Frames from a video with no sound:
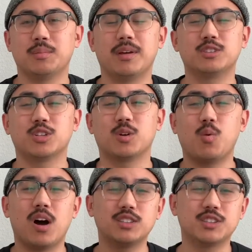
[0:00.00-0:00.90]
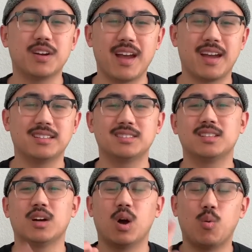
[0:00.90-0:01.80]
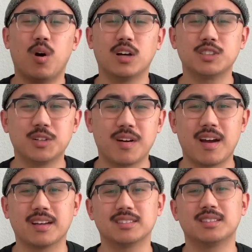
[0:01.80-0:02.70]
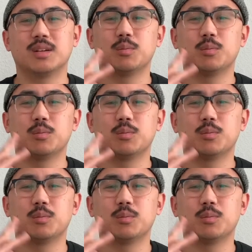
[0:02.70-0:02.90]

Make sure to wash your hands, wash your ass,